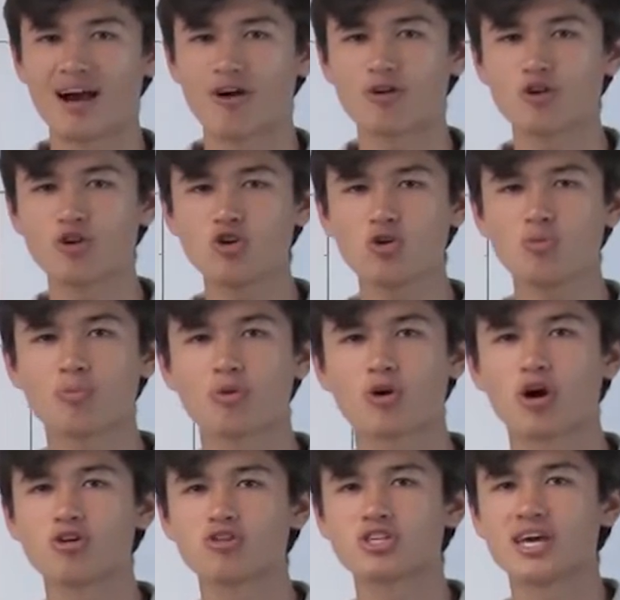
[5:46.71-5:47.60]
our new
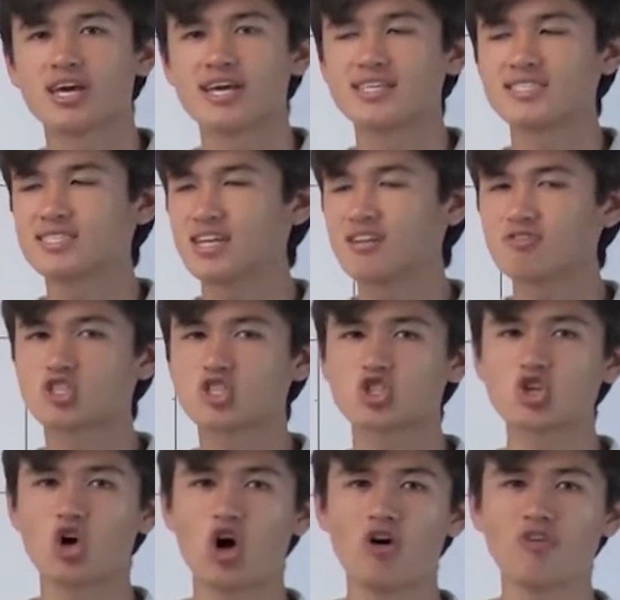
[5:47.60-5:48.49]
approach, instead of
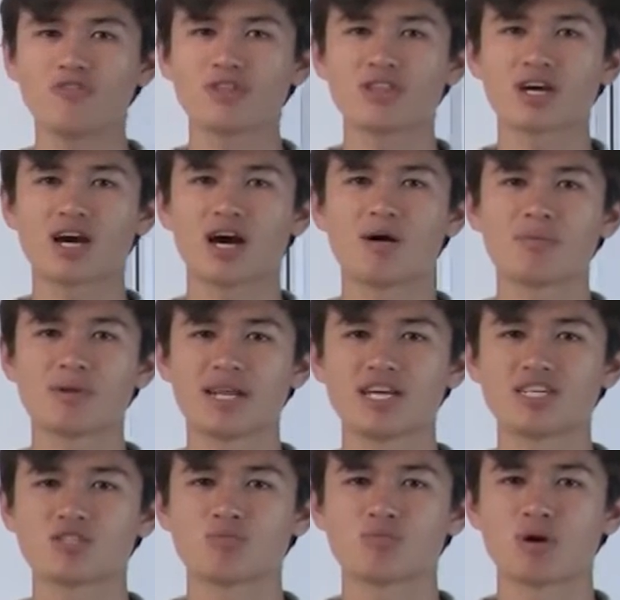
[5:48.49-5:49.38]
solving the
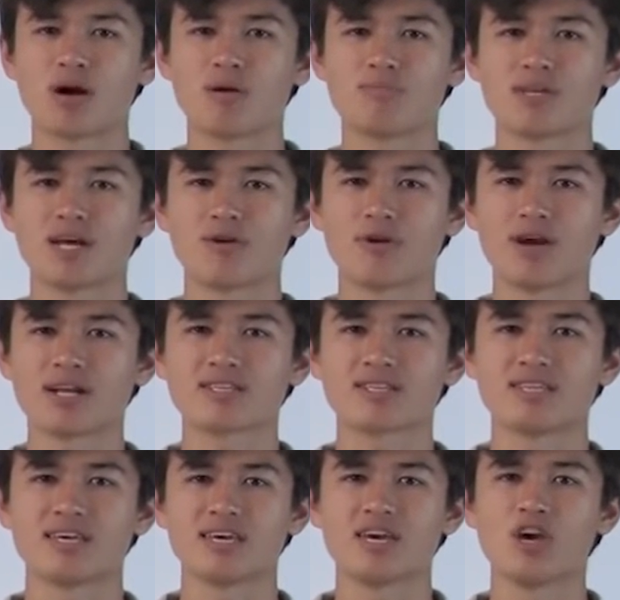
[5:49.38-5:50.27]
combination problem
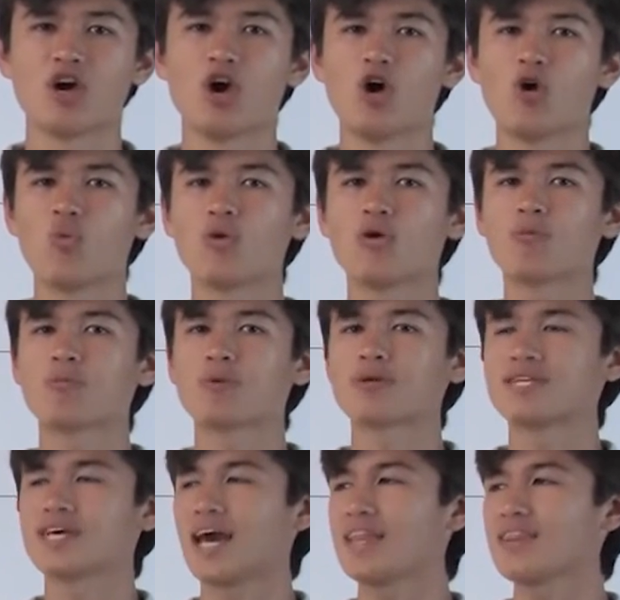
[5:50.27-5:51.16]
directly, we will
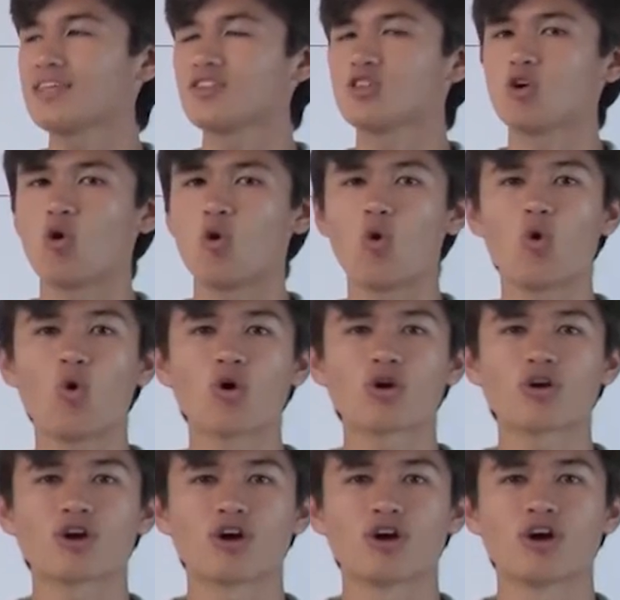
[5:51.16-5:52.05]
pretend that the
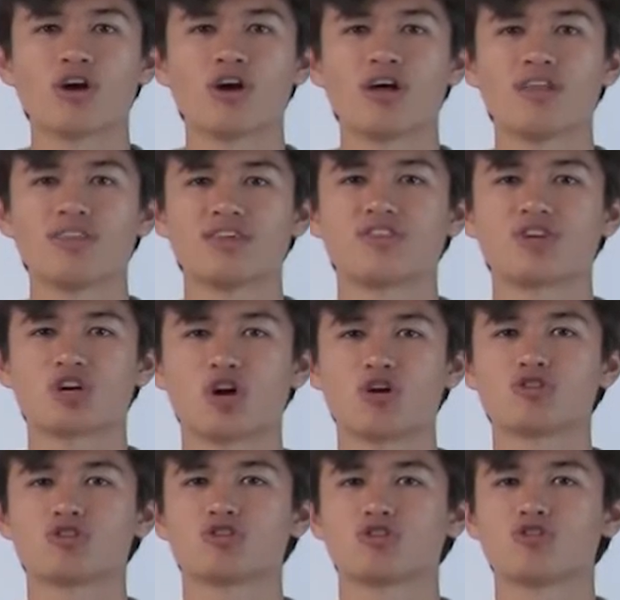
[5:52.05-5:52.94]
order that the
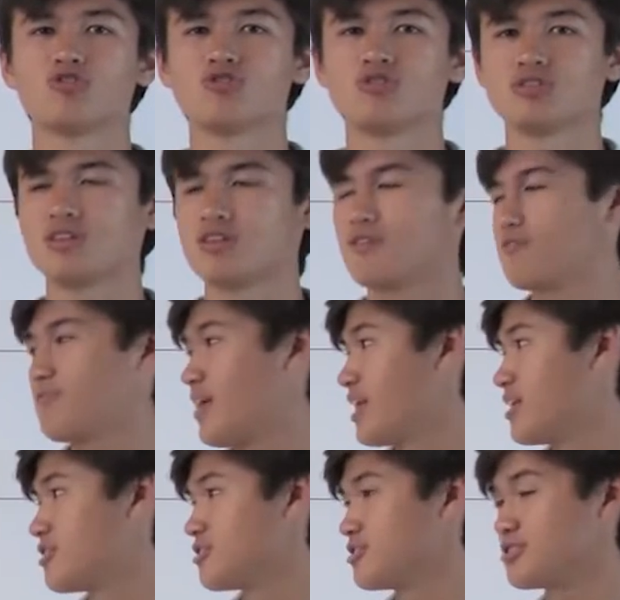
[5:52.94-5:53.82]
coach chooses the
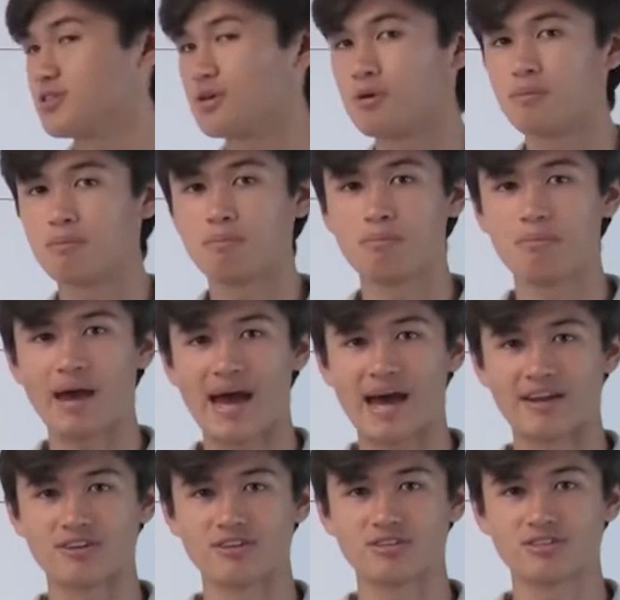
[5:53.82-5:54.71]
defenders
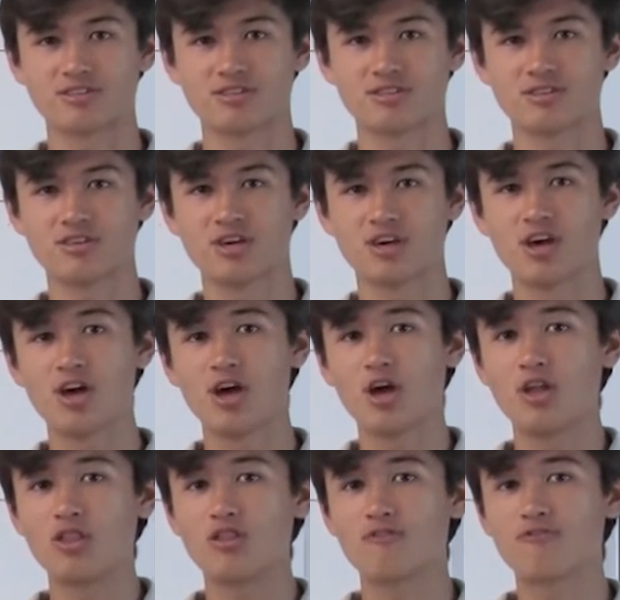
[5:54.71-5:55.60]
matters.
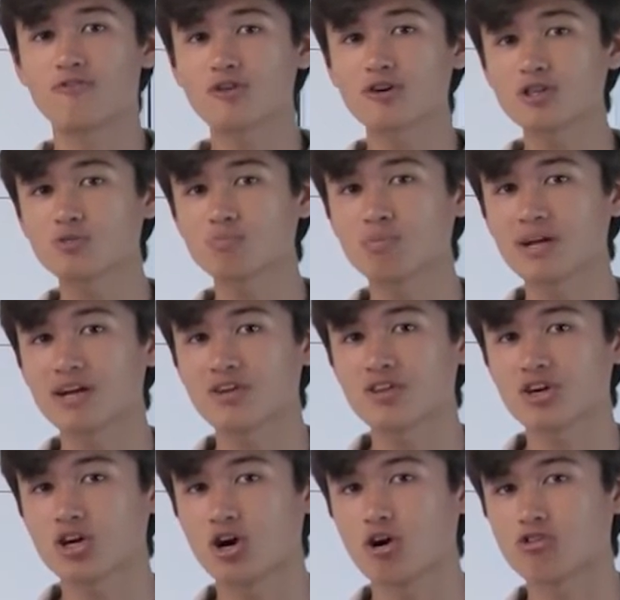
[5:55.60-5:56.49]
The first player
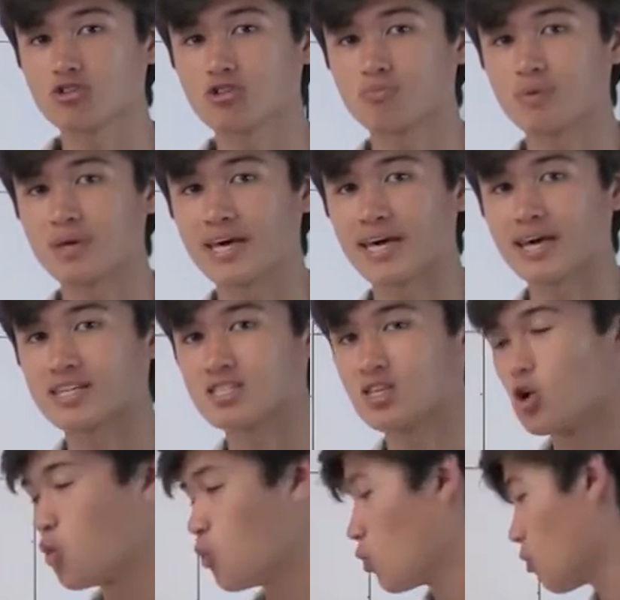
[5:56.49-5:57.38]
the coach
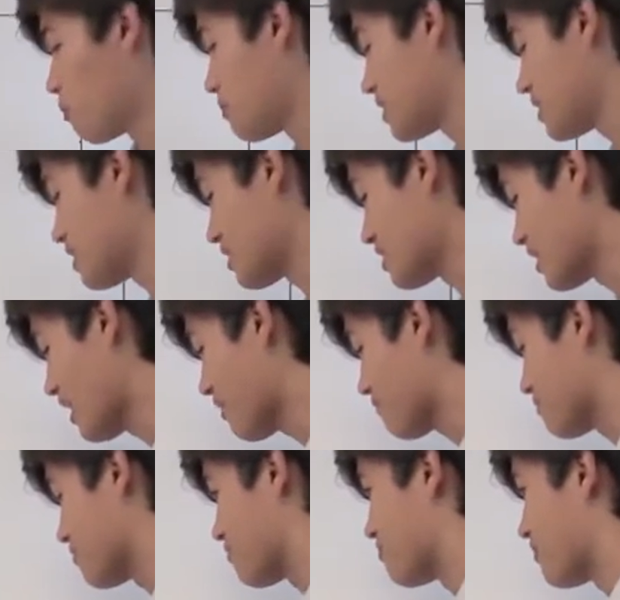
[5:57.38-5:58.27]
picks will be the
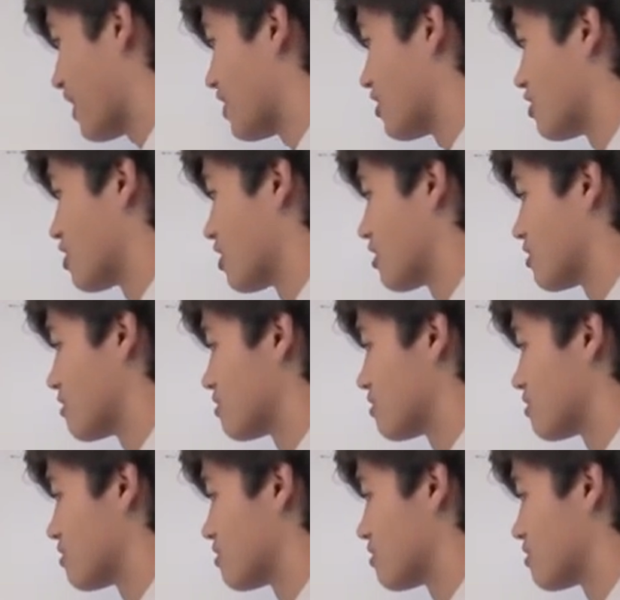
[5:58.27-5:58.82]
left defender.